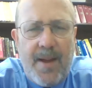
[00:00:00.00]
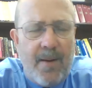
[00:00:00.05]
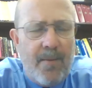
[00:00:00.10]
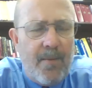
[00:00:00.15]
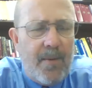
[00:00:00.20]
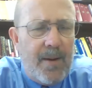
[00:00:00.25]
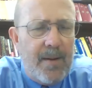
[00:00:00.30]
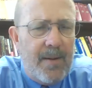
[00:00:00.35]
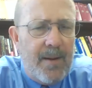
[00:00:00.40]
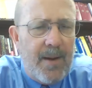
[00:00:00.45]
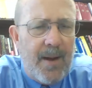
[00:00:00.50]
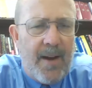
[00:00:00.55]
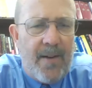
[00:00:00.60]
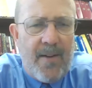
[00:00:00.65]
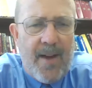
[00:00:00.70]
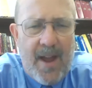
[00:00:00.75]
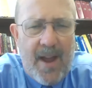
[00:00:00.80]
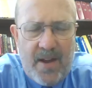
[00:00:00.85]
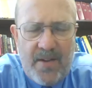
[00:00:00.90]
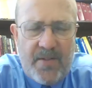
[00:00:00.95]
Now, I
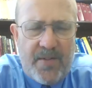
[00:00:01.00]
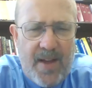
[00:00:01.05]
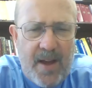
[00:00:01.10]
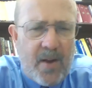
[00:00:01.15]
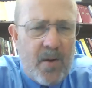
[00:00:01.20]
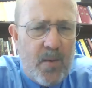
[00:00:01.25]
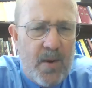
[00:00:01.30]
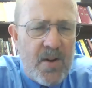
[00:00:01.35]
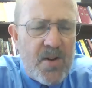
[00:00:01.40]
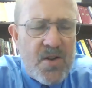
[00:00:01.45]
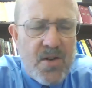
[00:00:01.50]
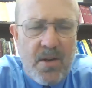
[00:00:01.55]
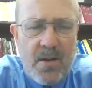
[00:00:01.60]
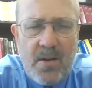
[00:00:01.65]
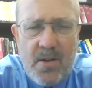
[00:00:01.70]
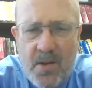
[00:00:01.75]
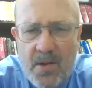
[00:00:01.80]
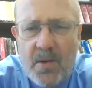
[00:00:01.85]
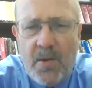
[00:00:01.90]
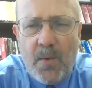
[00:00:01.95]
asked that question
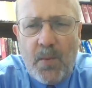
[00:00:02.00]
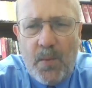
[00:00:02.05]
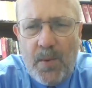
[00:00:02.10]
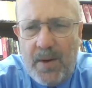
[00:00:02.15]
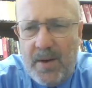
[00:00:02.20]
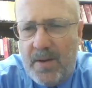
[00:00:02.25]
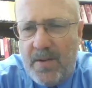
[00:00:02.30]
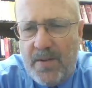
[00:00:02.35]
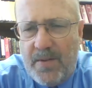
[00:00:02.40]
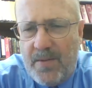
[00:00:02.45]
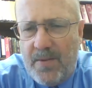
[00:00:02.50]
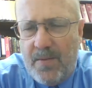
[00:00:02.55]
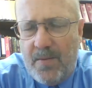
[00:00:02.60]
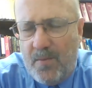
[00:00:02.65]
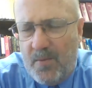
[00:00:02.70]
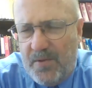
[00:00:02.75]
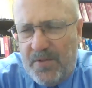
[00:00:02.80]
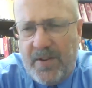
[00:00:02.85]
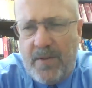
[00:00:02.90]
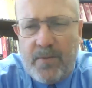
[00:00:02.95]
too. When does
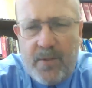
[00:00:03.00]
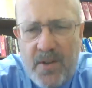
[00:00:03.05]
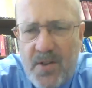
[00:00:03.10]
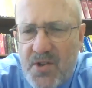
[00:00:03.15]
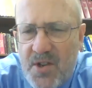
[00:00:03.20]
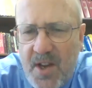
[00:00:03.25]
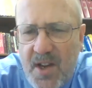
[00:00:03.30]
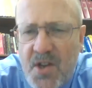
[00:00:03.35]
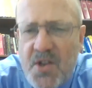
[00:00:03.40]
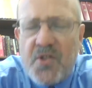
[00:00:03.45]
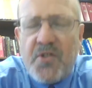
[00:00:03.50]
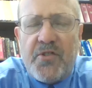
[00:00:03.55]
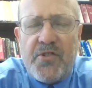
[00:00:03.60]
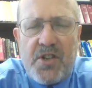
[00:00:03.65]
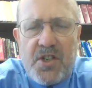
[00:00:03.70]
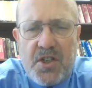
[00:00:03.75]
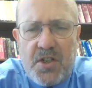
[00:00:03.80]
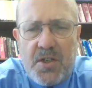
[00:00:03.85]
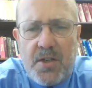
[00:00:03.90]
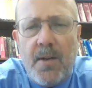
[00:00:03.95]

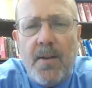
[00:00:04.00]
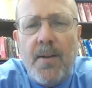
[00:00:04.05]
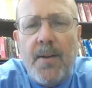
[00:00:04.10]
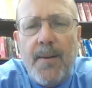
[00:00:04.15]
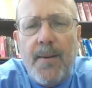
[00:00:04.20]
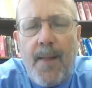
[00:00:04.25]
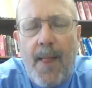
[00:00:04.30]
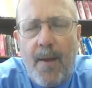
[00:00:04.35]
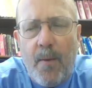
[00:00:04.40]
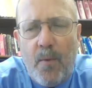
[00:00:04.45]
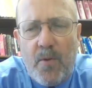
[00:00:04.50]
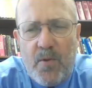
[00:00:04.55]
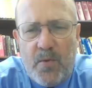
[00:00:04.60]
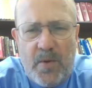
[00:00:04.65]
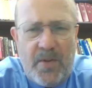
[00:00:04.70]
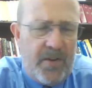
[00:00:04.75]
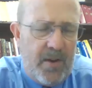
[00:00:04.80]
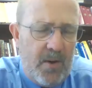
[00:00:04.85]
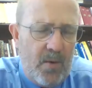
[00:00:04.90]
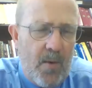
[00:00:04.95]
civilization, which
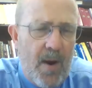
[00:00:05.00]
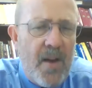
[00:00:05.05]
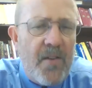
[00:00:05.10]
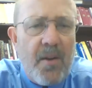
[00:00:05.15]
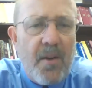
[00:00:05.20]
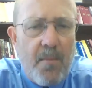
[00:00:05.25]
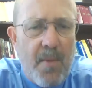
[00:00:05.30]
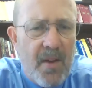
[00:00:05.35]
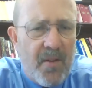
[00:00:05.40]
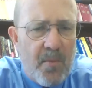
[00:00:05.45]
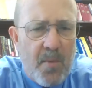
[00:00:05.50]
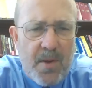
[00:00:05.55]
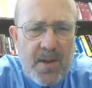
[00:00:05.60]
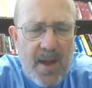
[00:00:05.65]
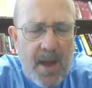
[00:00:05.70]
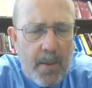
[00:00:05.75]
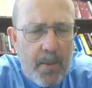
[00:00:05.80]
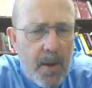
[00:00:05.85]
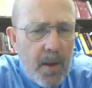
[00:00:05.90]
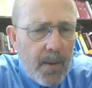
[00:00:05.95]
we see arising in
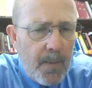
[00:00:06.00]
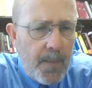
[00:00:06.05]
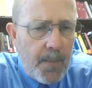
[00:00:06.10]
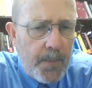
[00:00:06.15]
Mesopotamia,